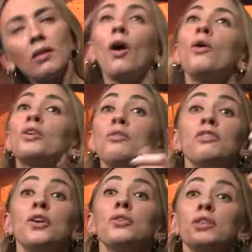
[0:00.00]
started
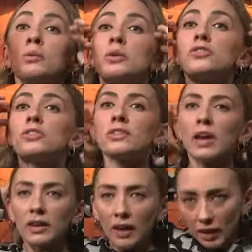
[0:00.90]
confusing. We should
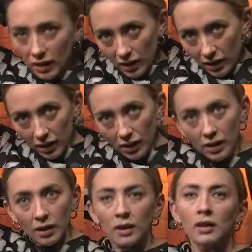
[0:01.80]
say that. You said you started
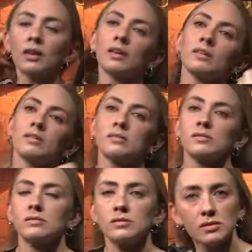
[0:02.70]
looking at it, and
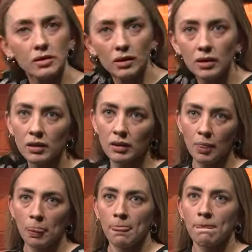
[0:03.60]
suddenly there's all
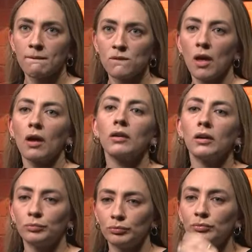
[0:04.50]
these elements. That okay.
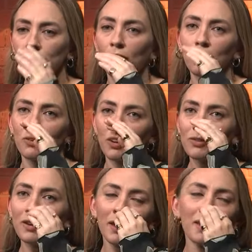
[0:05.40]
Just I can
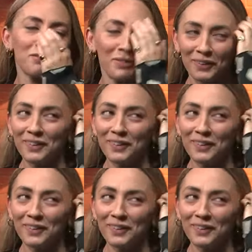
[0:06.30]
do it again if you want.